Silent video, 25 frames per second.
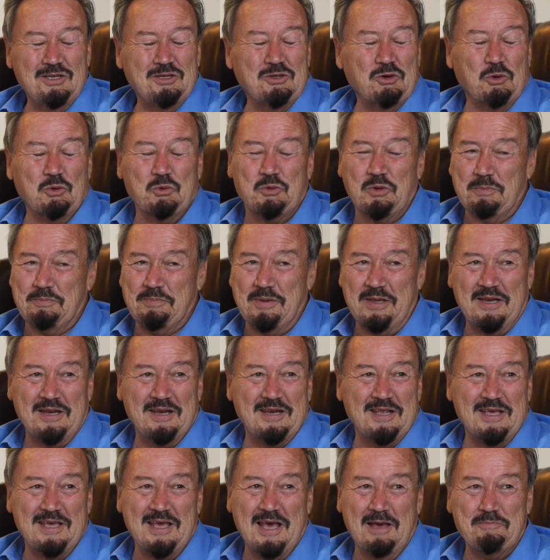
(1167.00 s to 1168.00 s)
Don't repeat
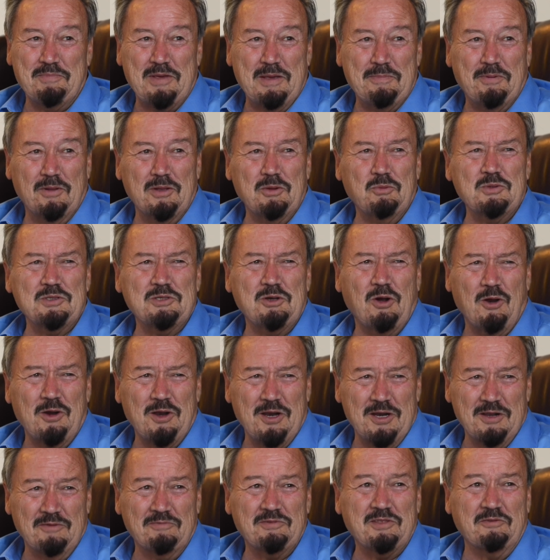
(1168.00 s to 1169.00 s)
it again, people. It was
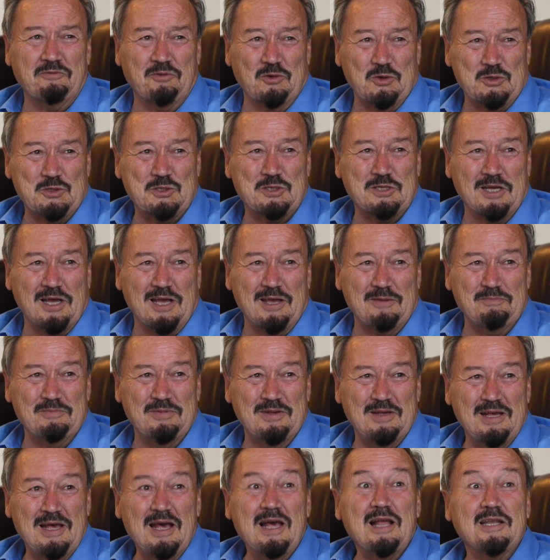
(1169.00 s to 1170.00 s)
hard enough the first time.
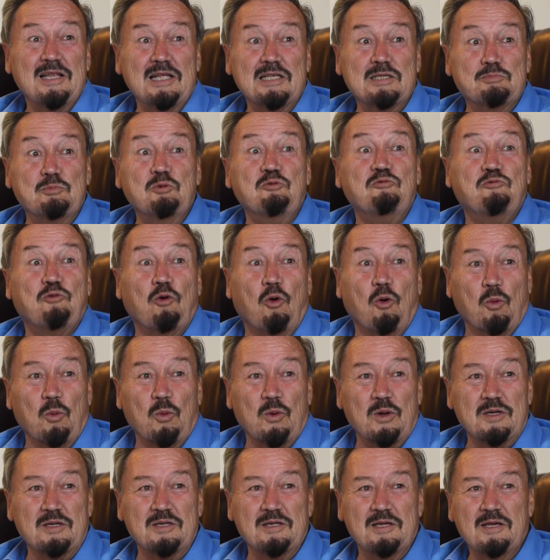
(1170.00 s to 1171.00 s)
Let's move
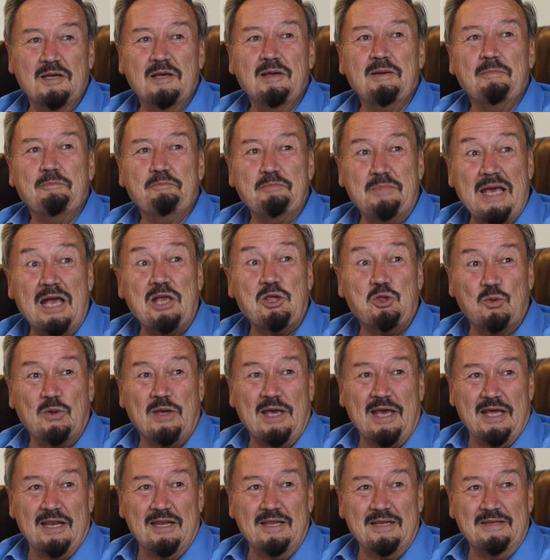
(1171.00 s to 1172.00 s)
forward. Be
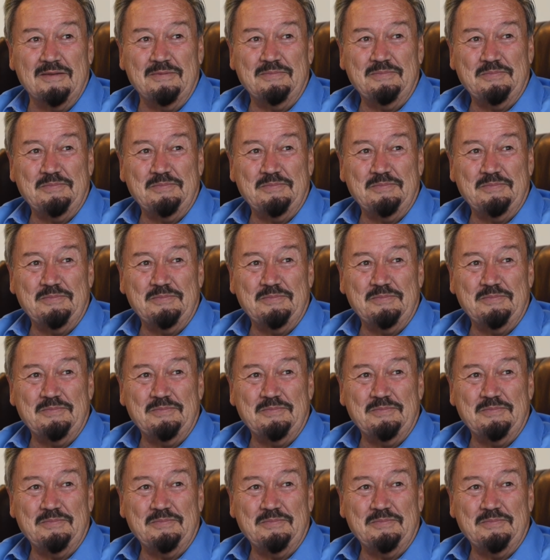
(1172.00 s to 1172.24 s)
educated.